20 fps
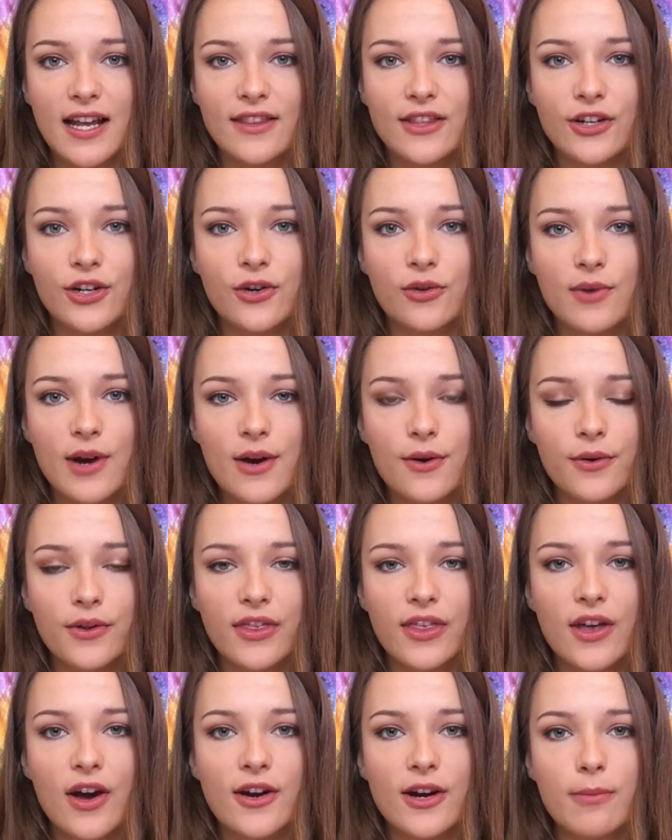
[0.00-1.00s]
and the
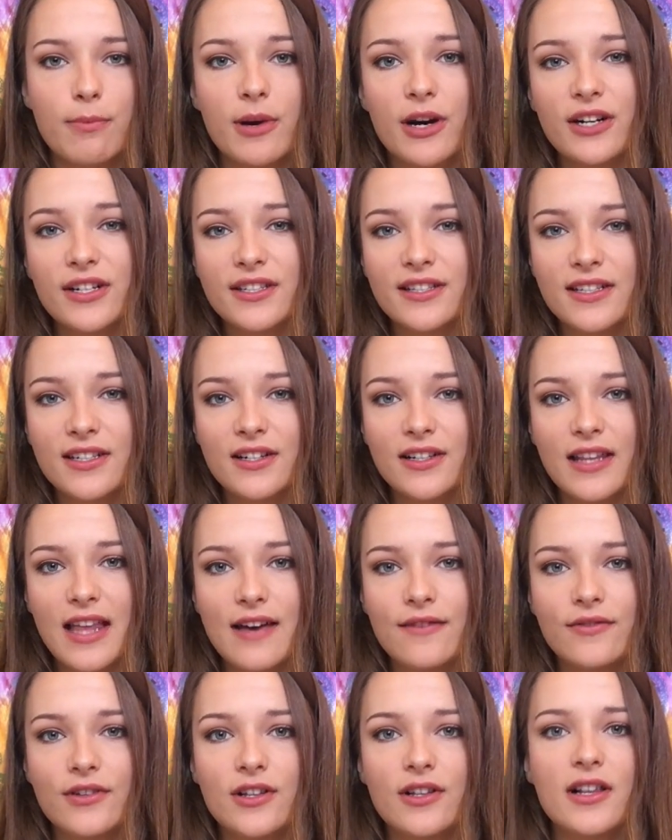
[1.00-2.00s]
growth on a personal
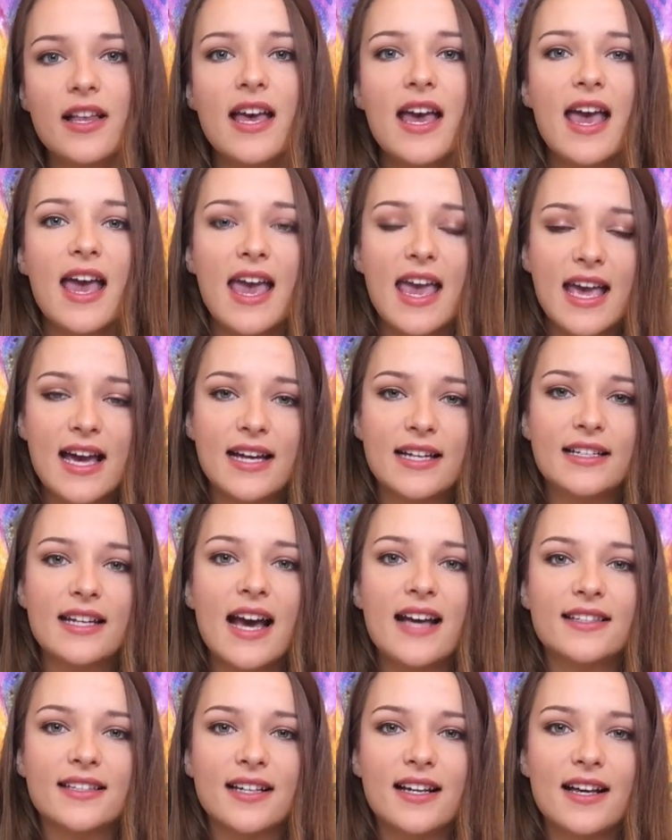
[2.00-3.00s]
level and
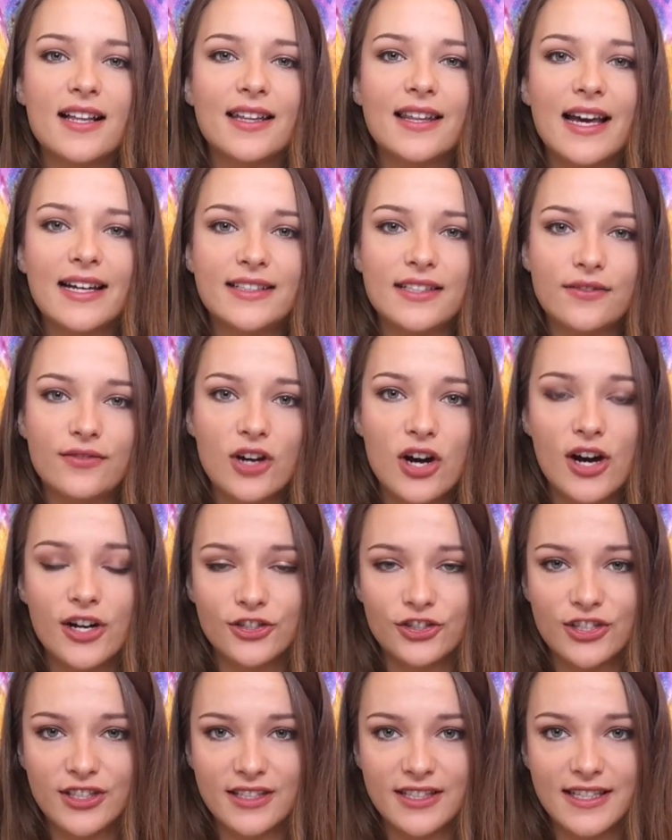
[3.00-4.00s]
as a collective
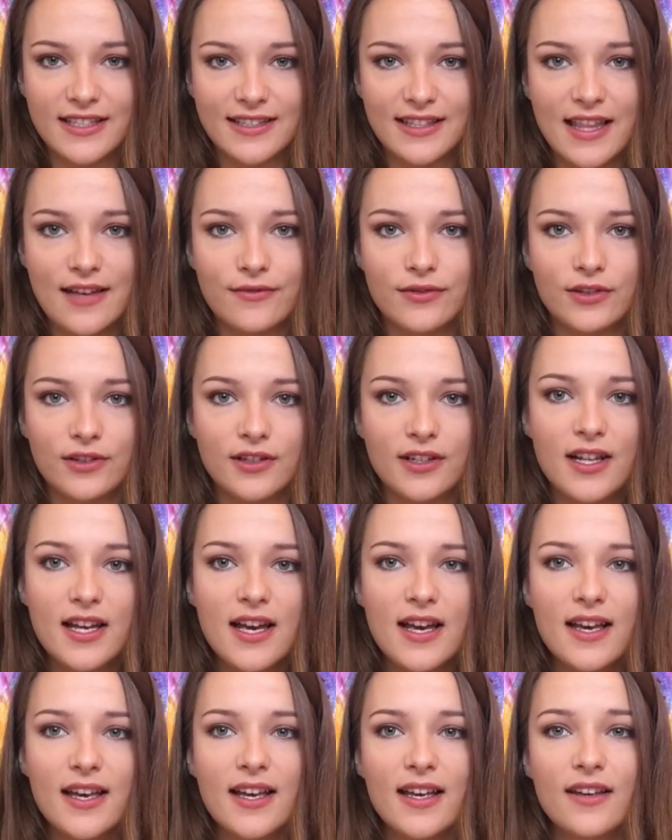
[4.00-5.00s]
consciousness level
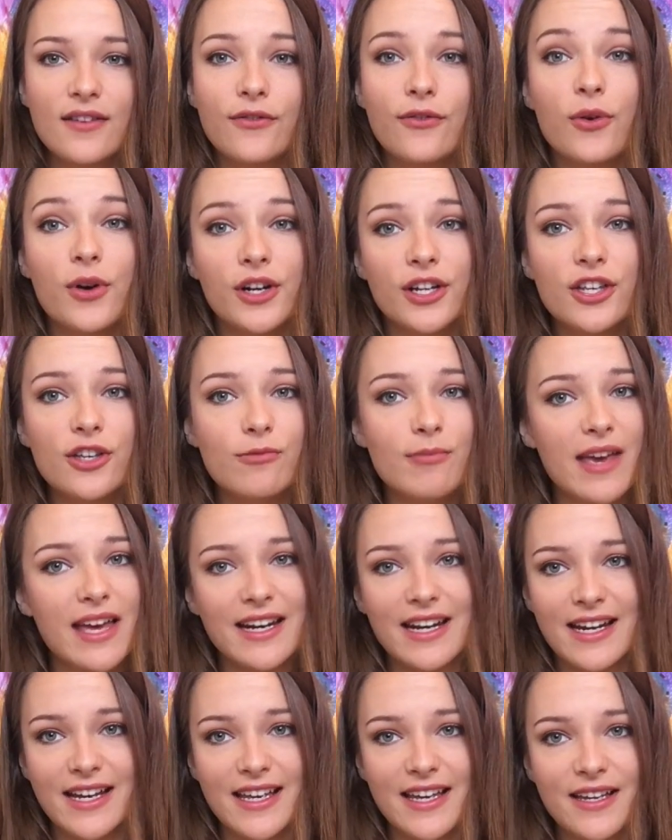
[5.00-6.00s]
for
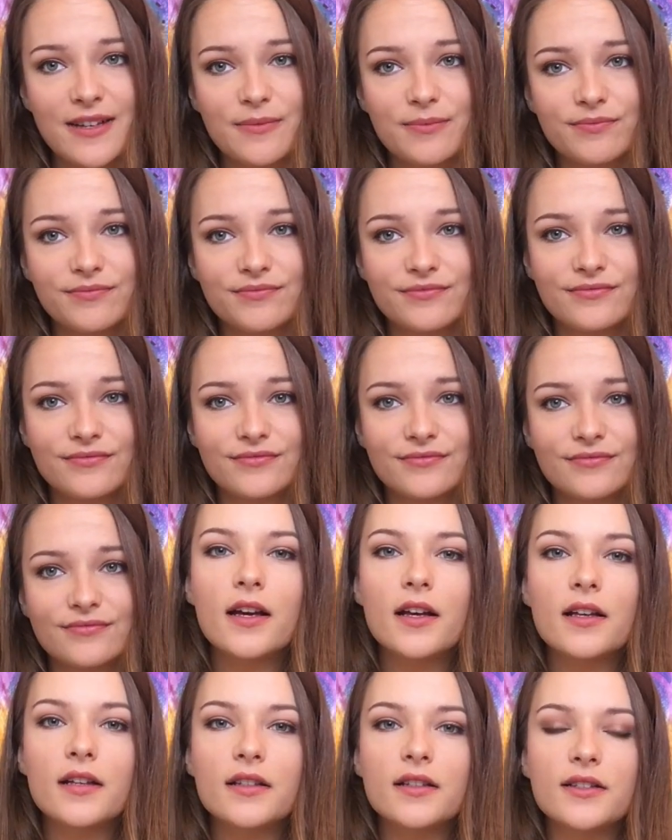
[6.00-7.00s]
humanity.
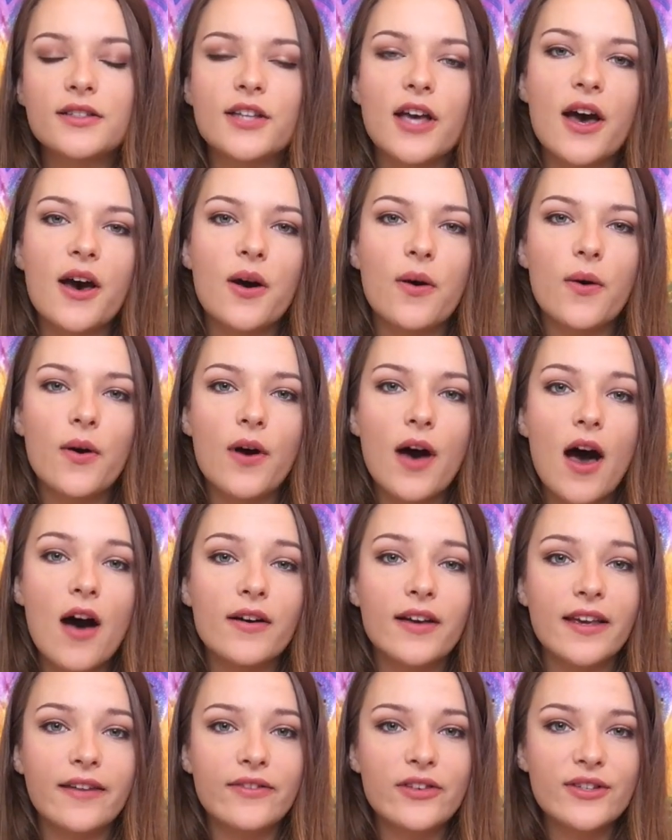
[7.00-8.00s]
So
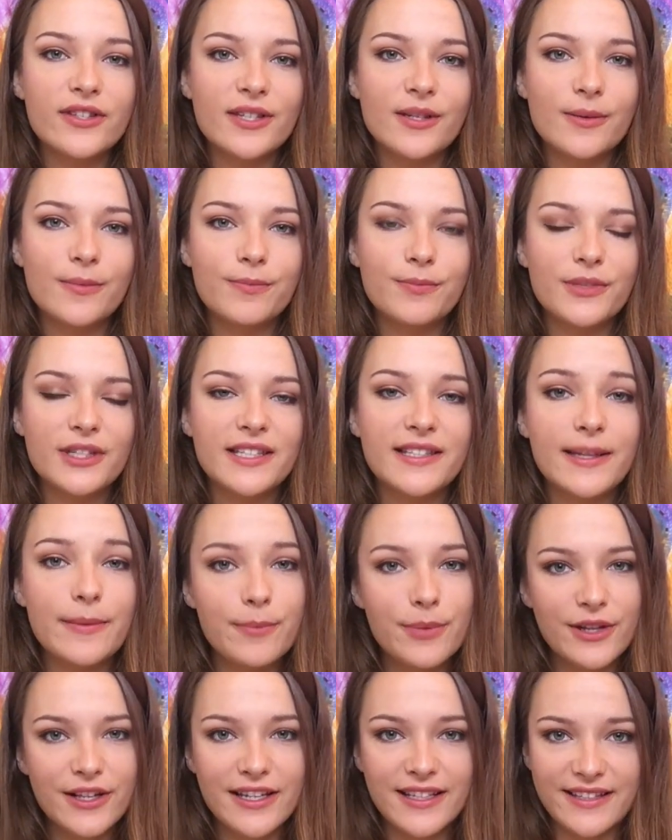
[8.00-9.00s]
I'll give you some
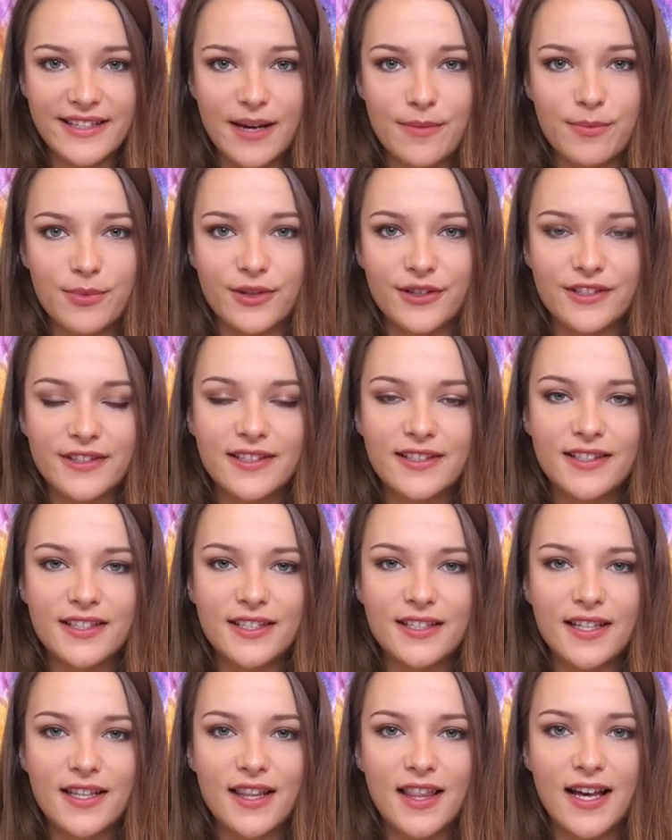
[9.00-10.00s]
simple
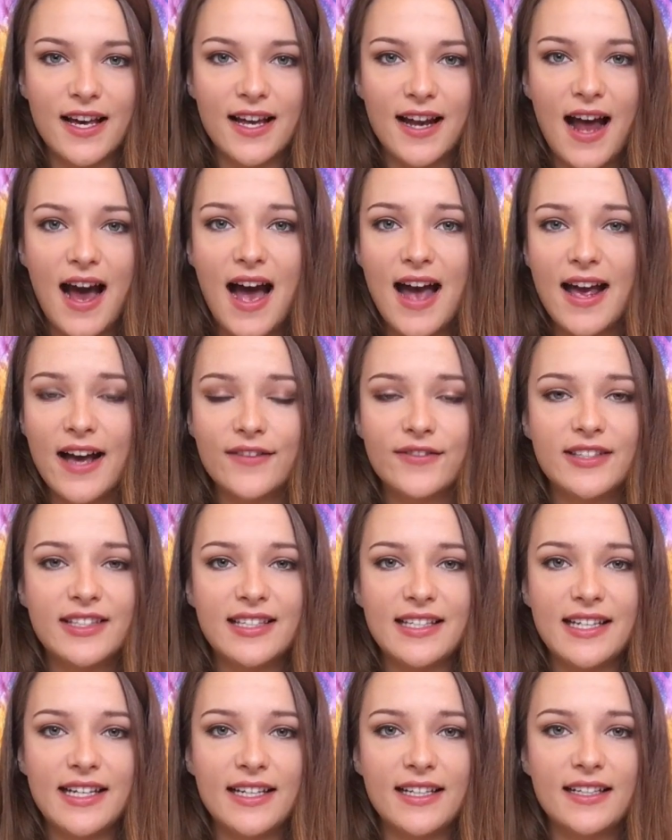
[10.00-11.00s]
examples that I have
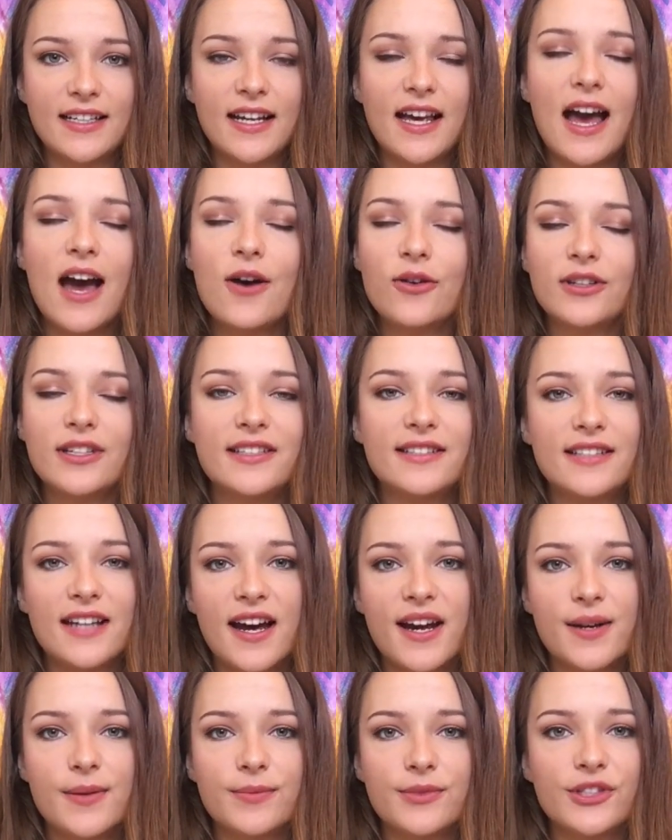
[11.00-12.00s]
seen countless
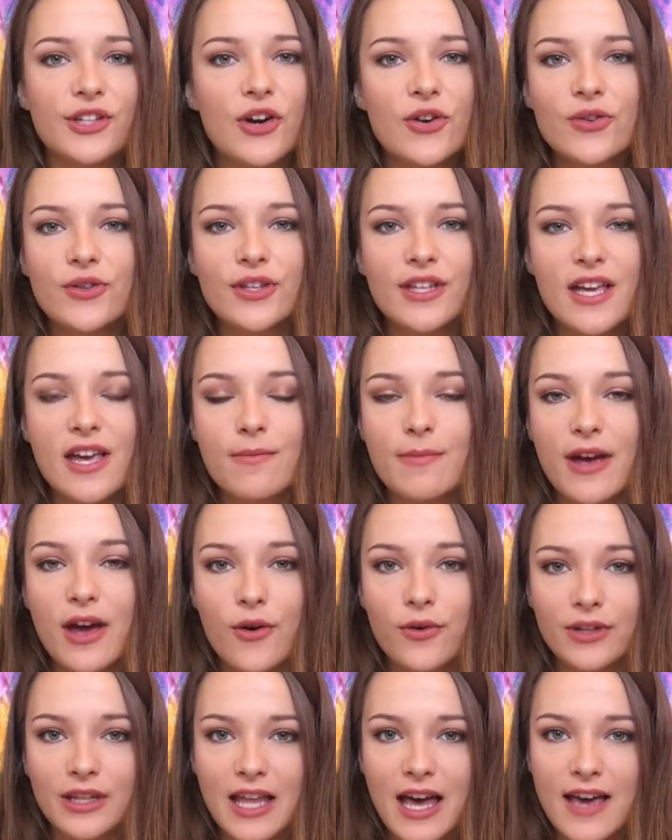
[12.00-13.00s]
times, not only in my
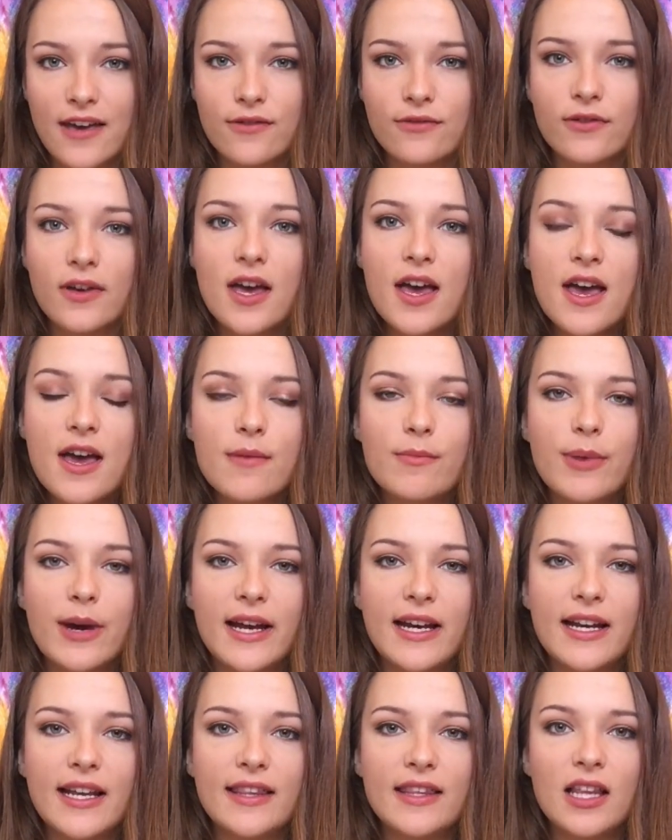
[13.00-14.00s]
own life,
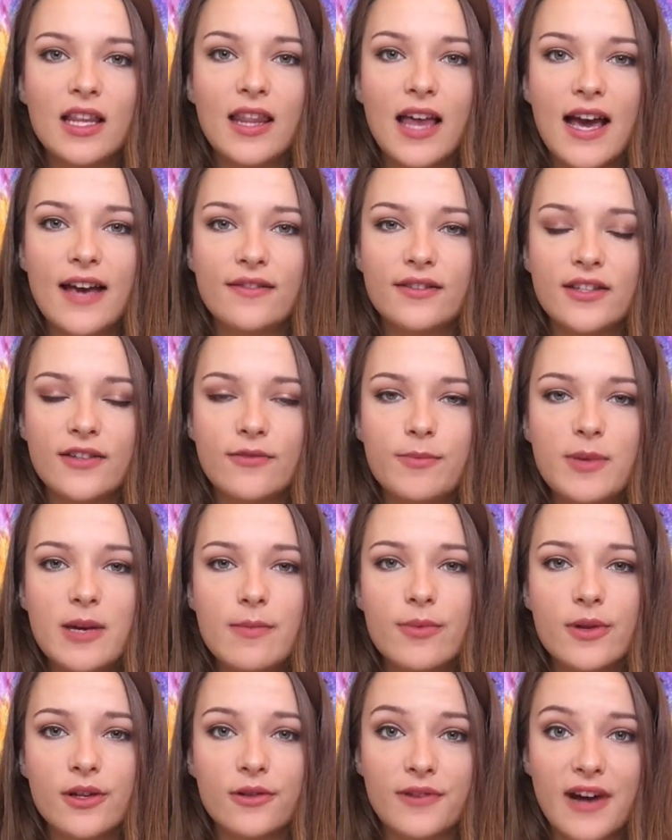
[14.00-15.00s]
but in the lives of
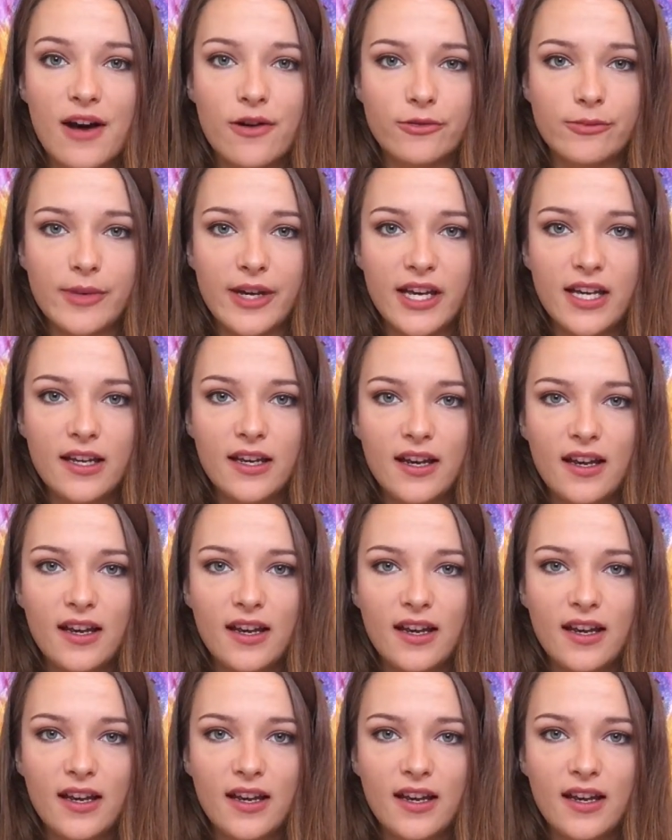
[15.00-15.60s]
people around me.